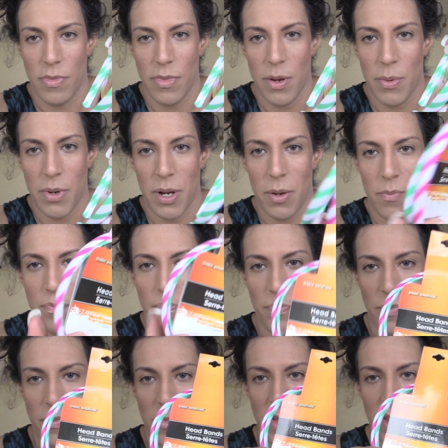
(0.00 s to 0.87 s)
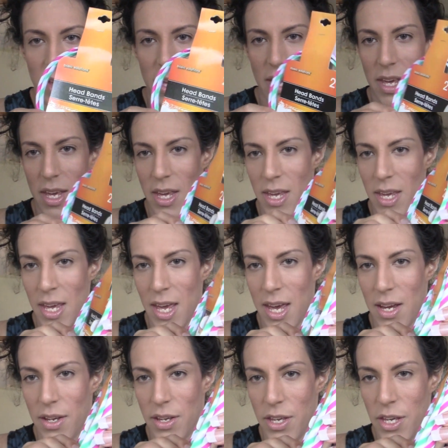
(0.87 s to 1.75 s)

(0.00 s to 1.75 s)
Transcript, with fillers: There we go. Yeah,